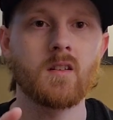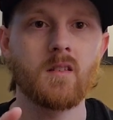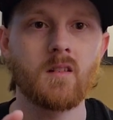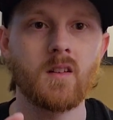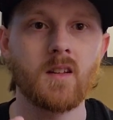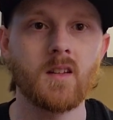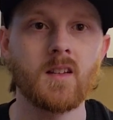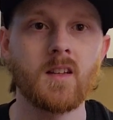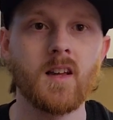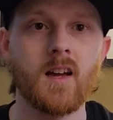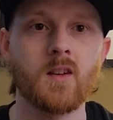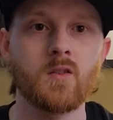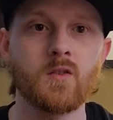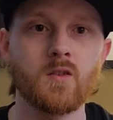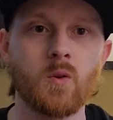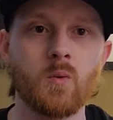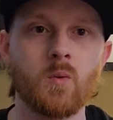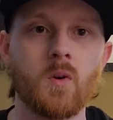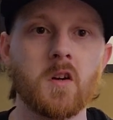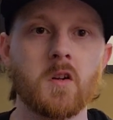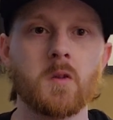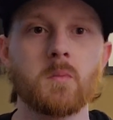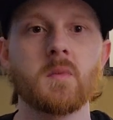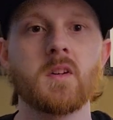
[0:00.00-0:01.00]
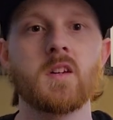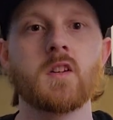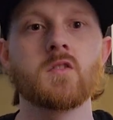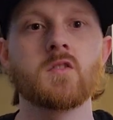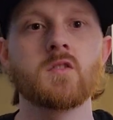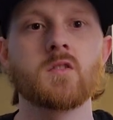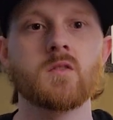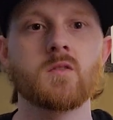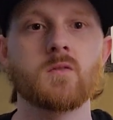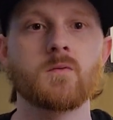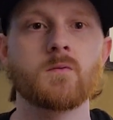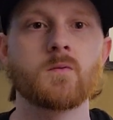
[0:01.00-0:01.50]
like the actual water
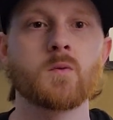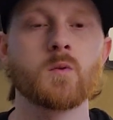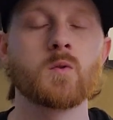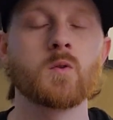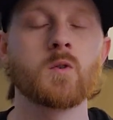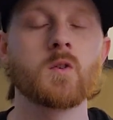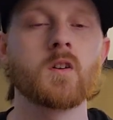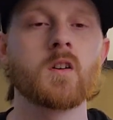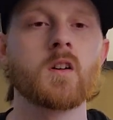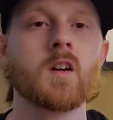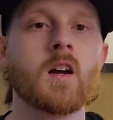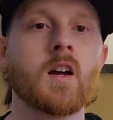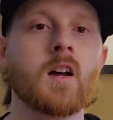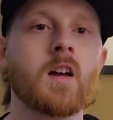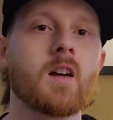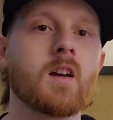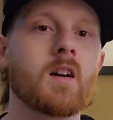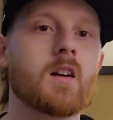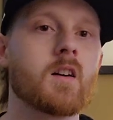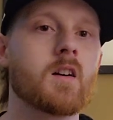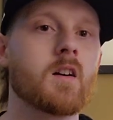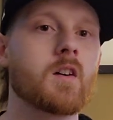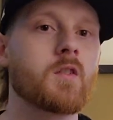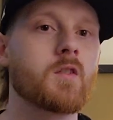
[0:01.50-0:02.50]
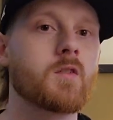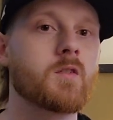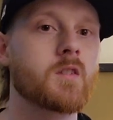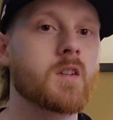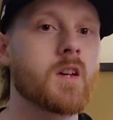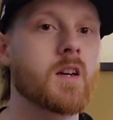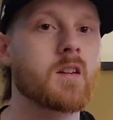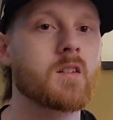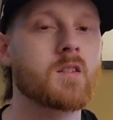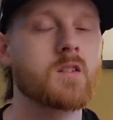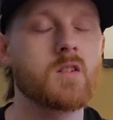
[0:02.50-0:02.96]
pages for your deck.